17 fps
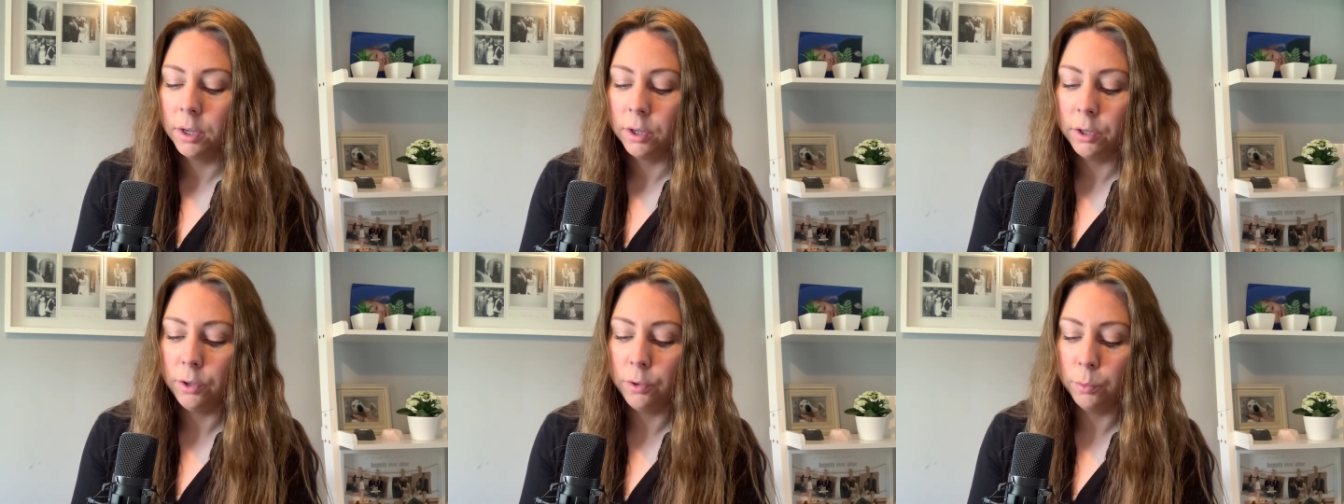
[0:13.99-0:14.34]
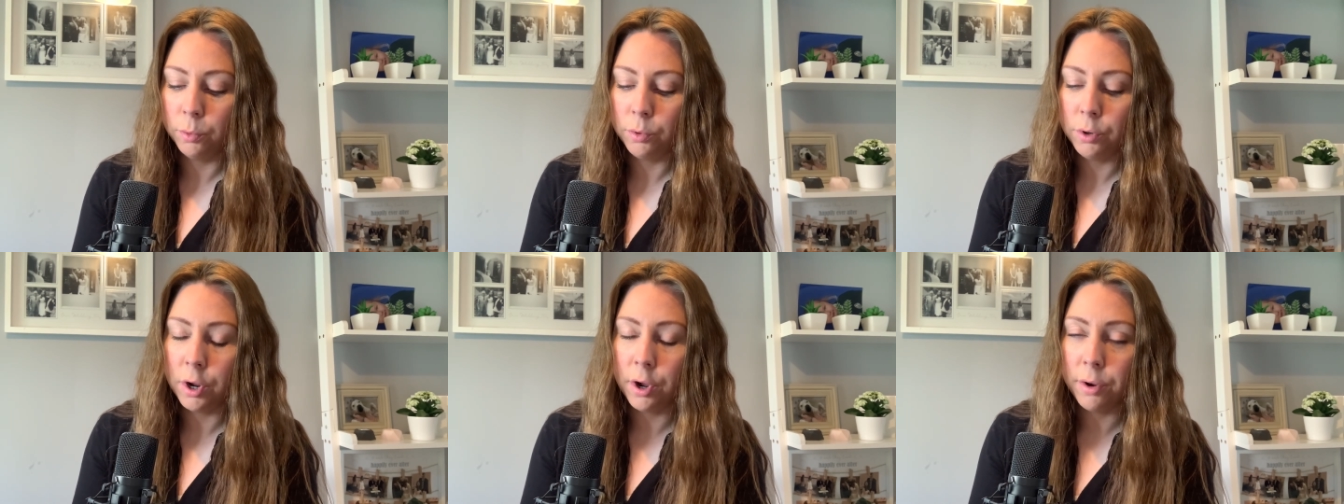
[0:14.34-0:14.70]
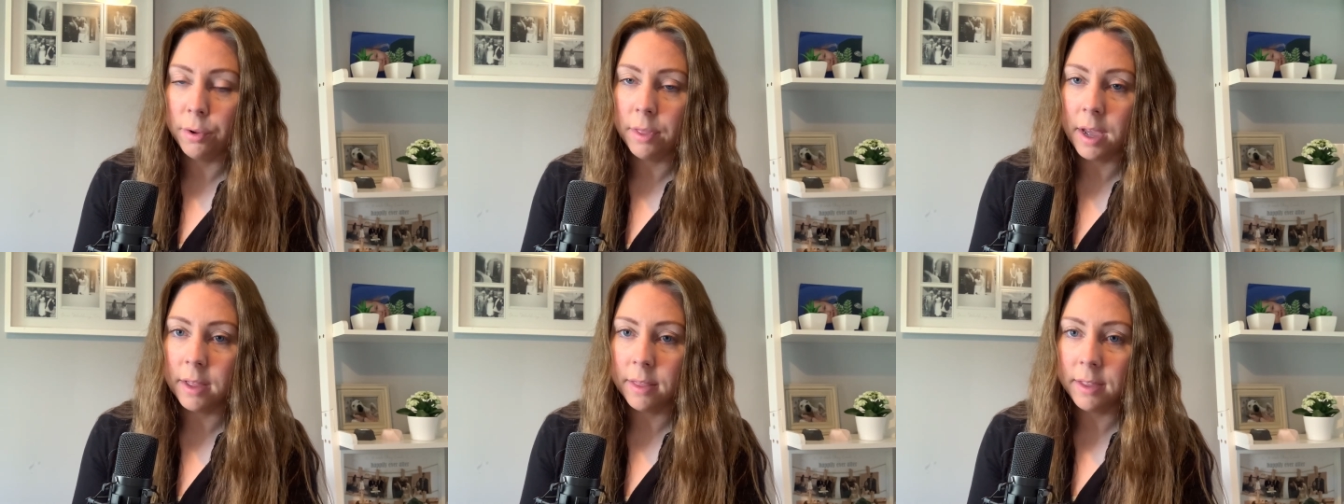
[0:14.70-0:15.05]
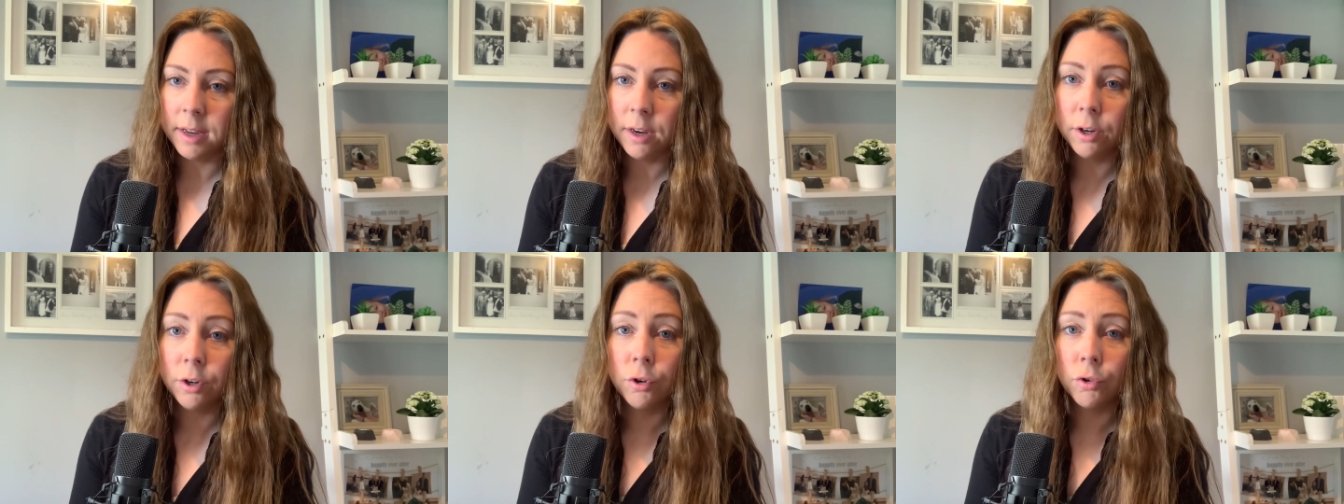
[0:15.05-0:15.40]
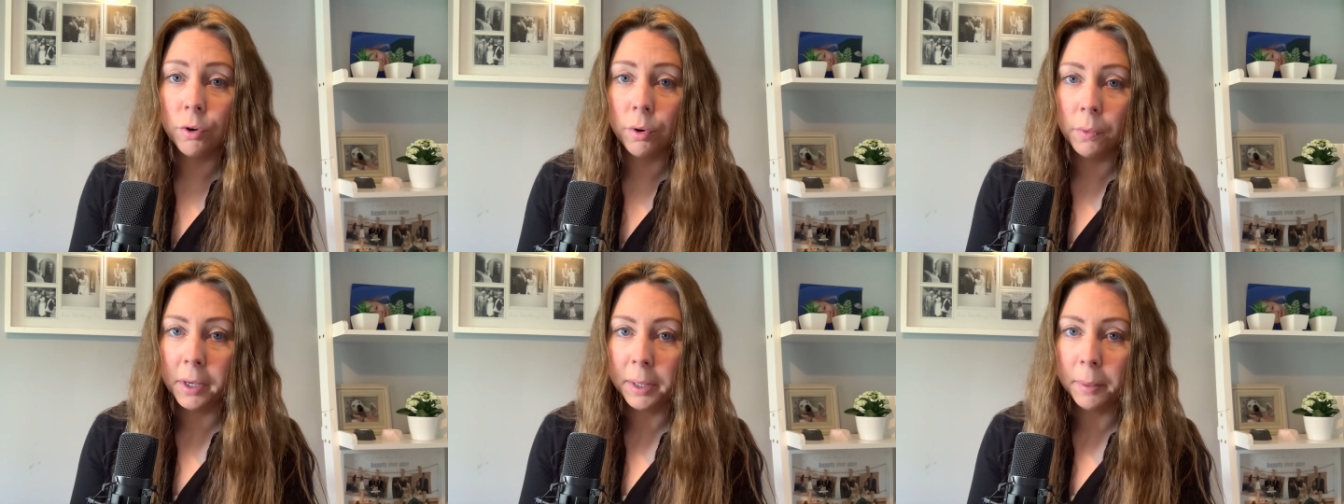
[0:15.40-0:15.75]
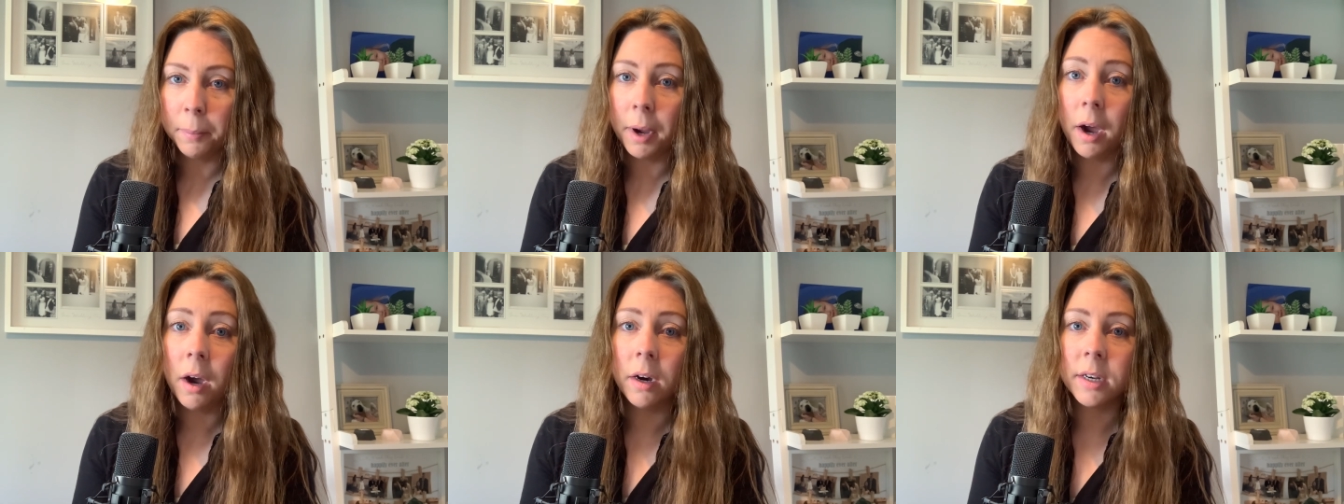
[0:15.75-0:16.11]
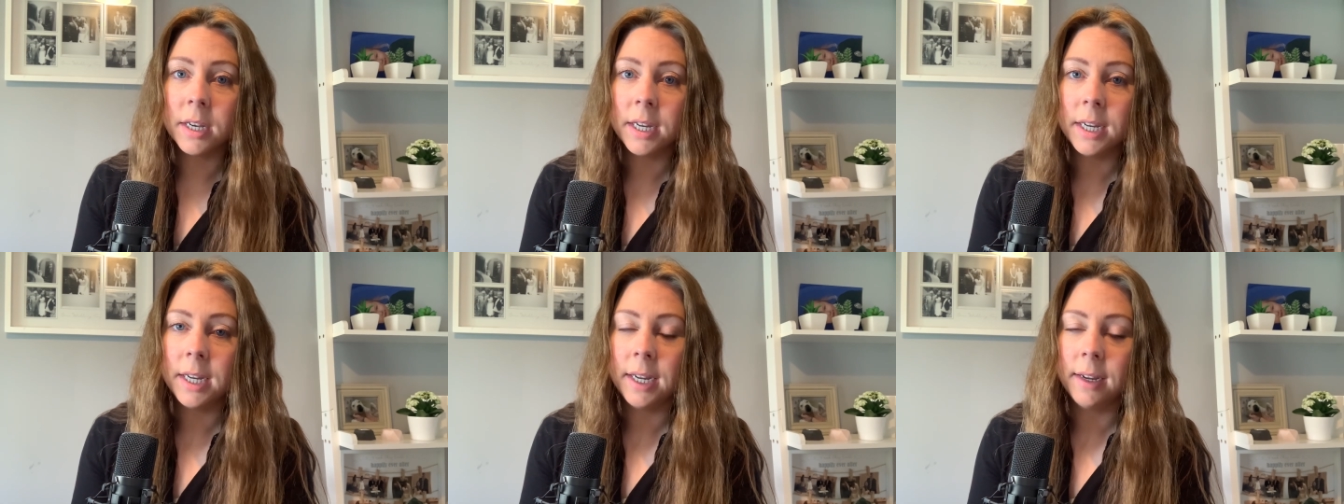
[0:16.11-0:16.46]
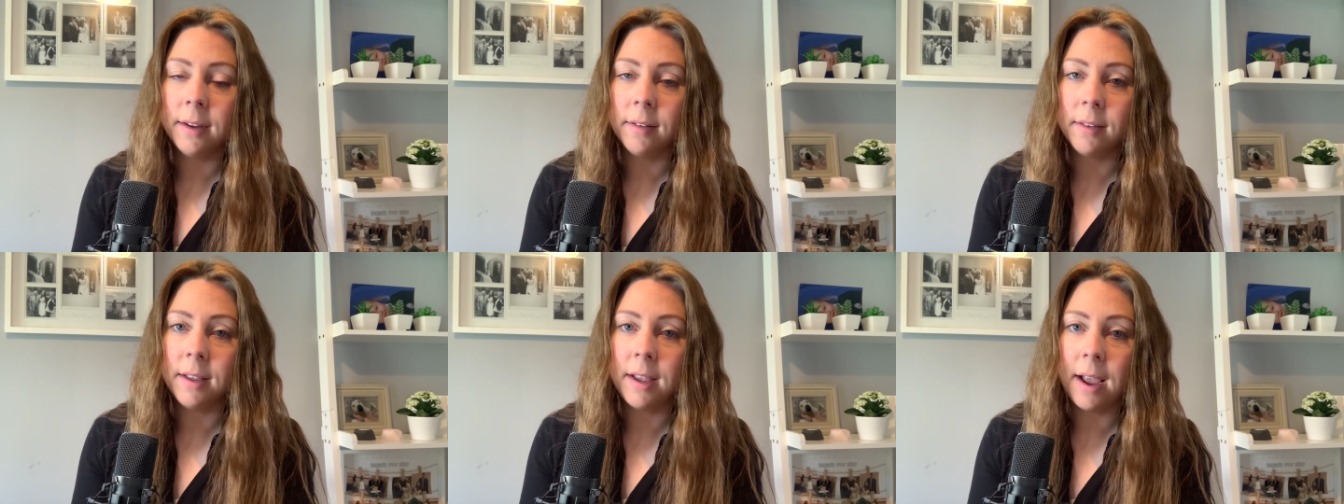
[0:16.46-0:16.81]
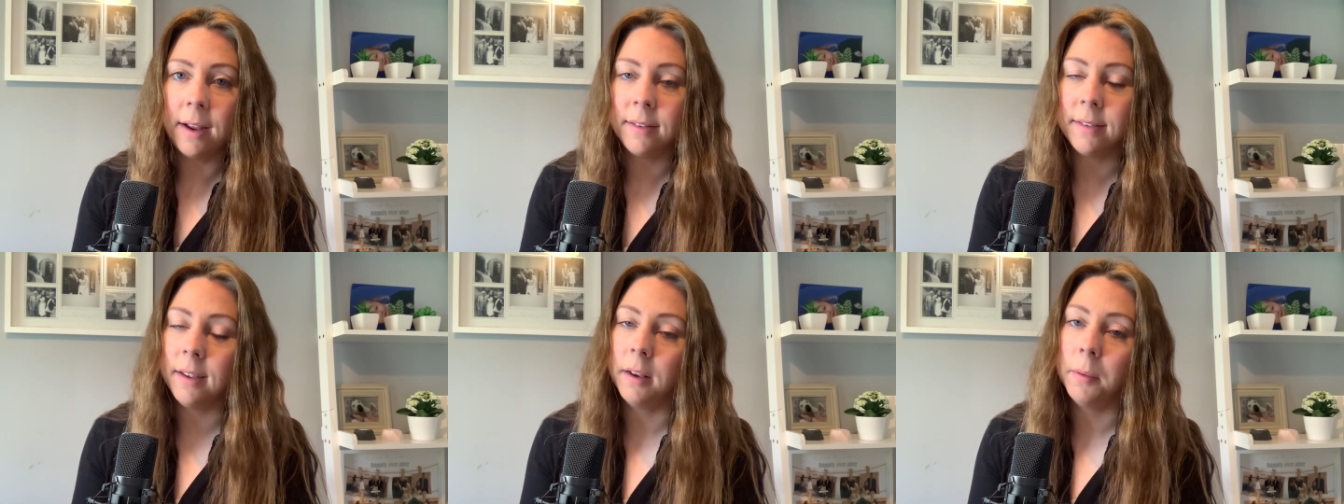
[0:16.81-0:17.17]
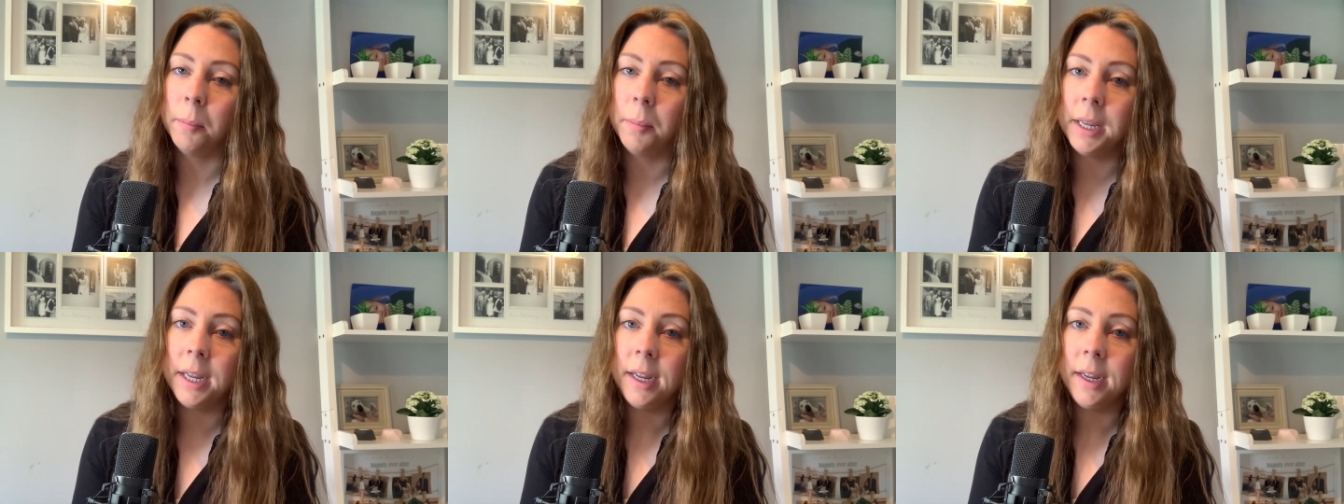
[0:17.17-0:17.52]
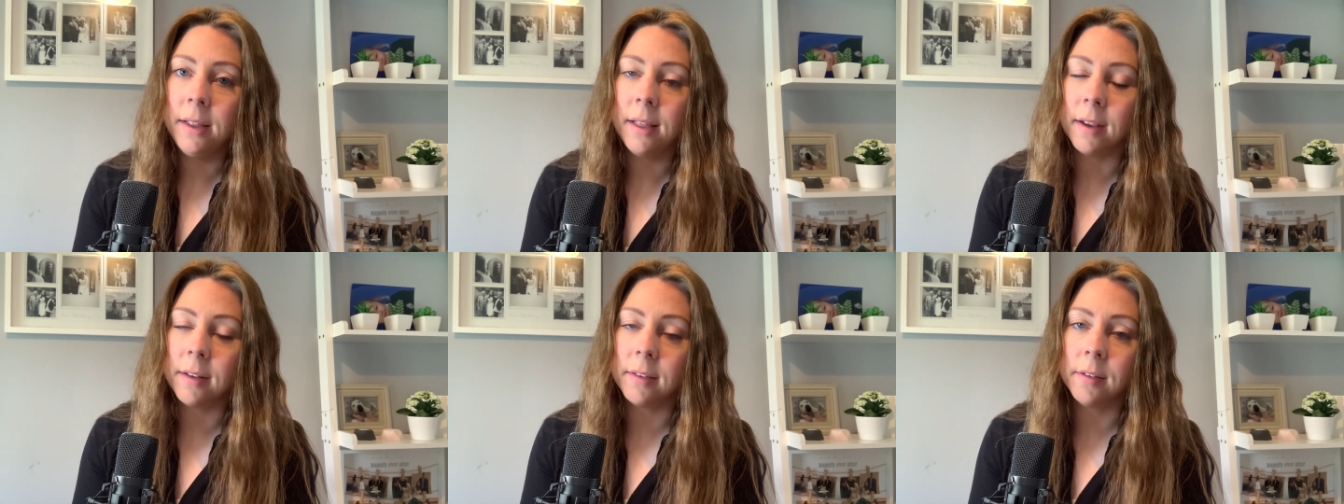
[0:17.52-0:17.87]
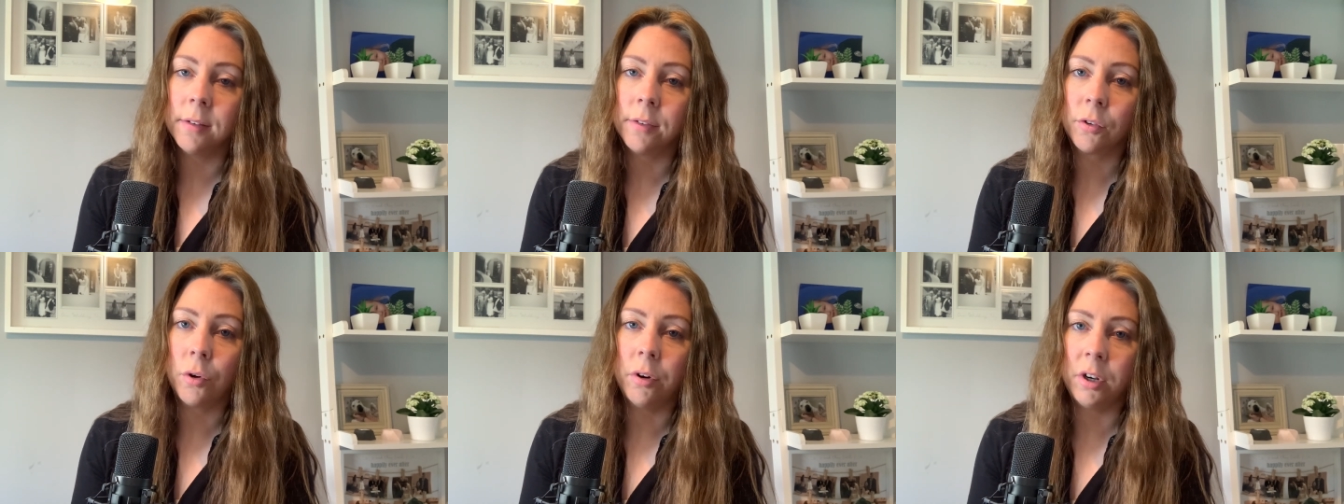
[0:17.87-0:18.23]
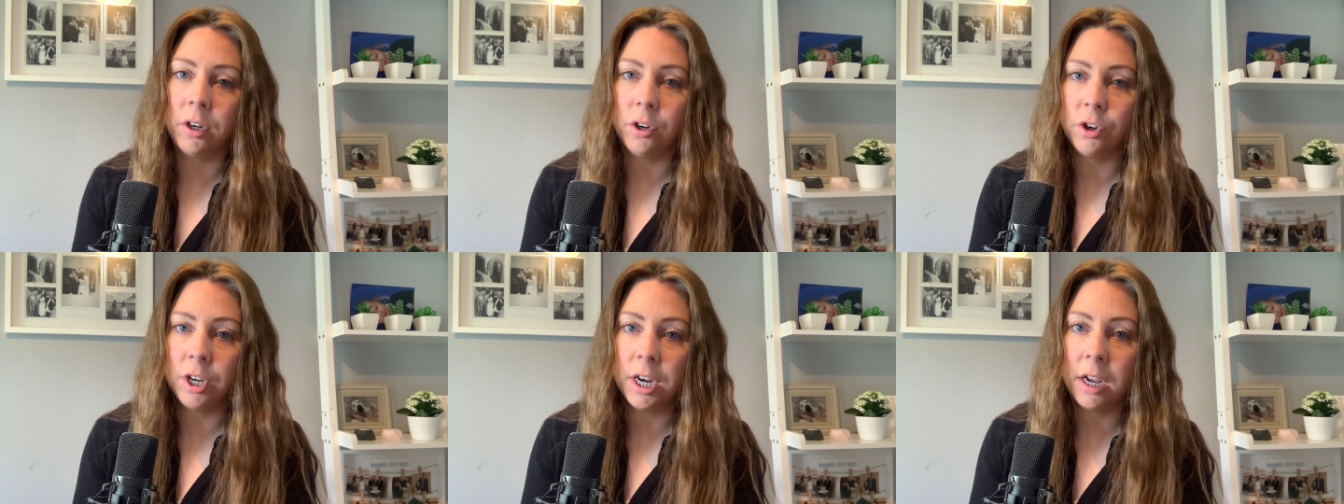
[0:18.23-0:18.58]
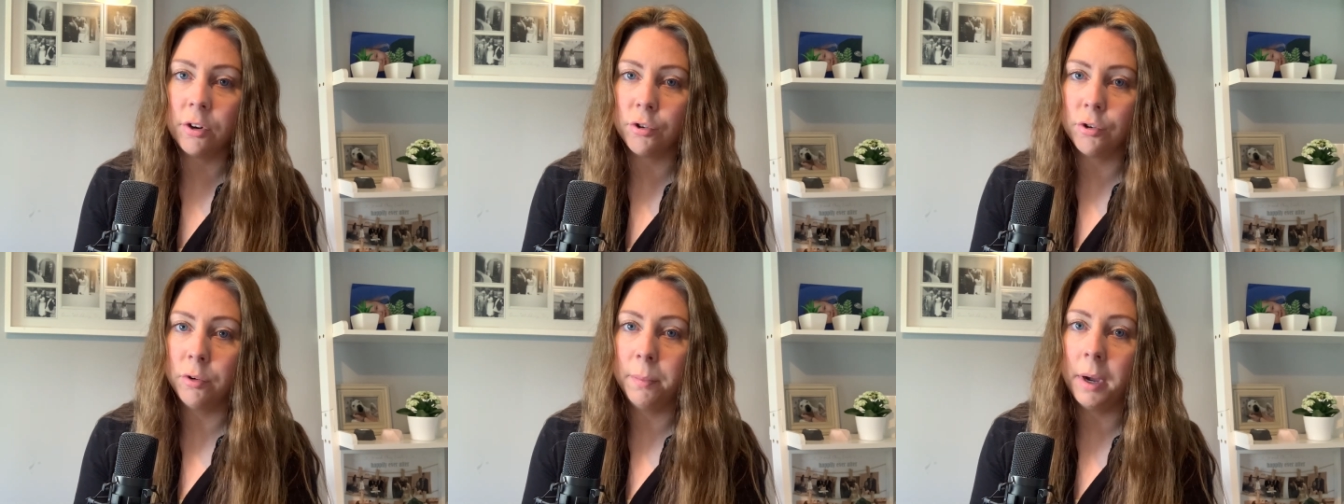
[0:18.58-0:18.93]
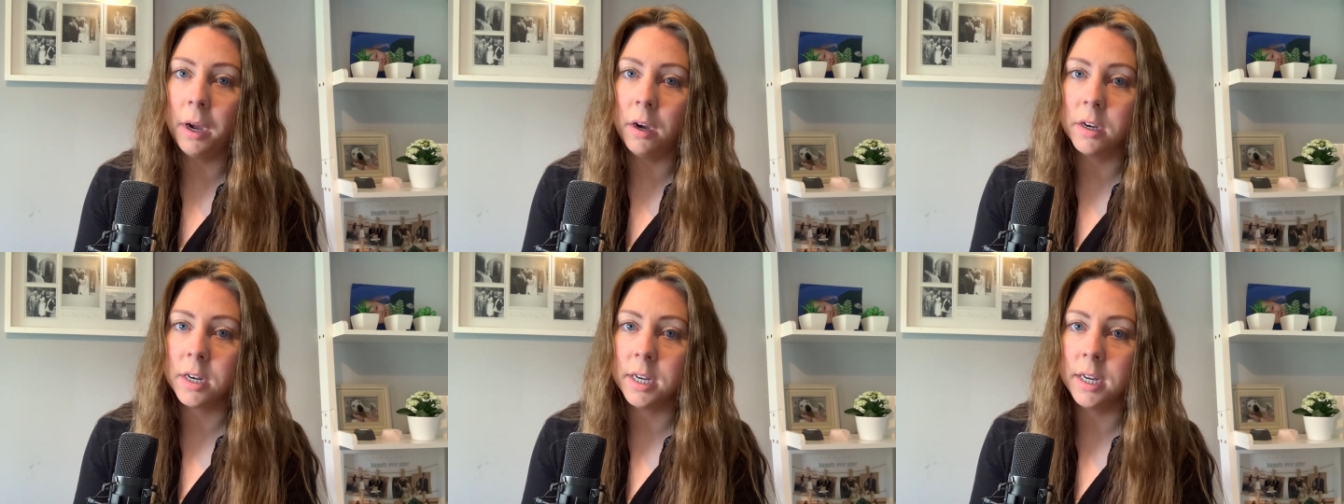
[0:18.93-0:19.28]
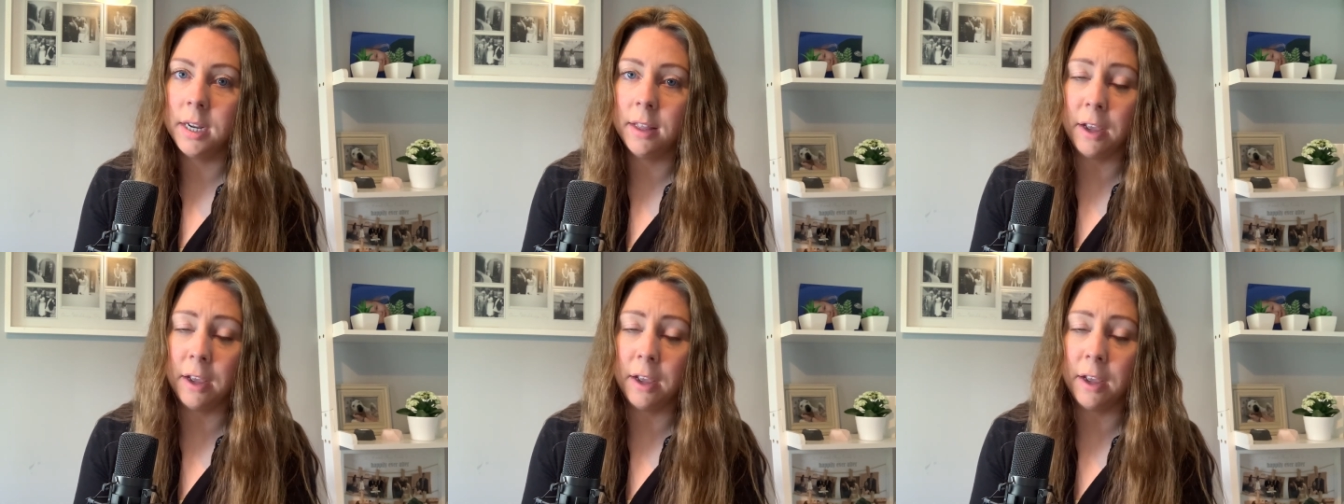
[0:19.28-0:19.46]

you will know that the controlling party is the SNP, that's the Scottish National Party.